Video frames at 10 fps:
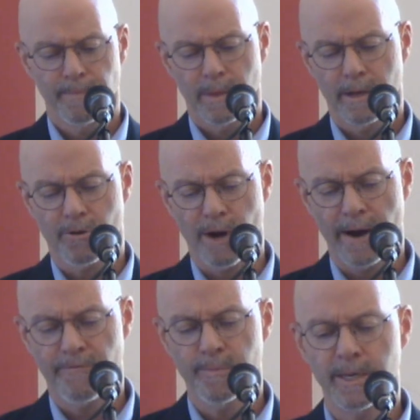The
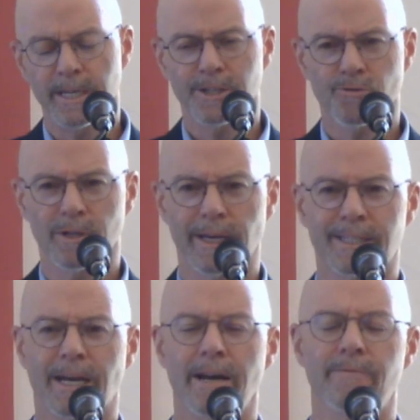cry from the
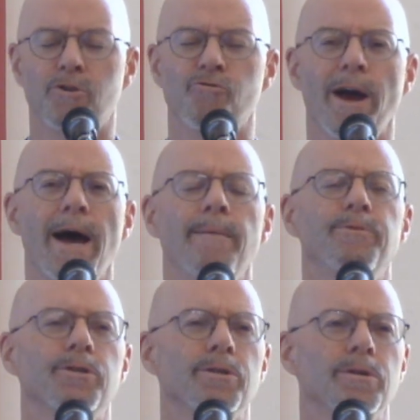Israelites kind of
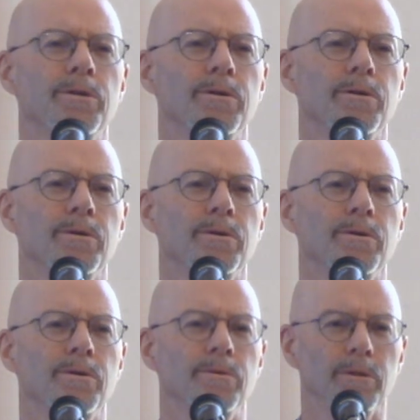grabs
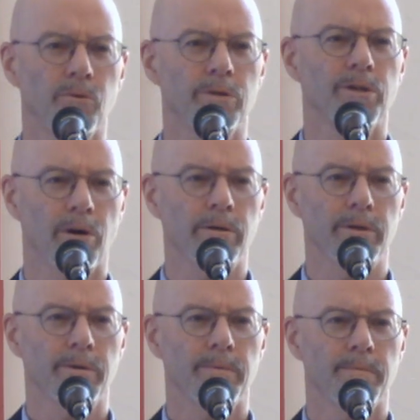the Lord's heart.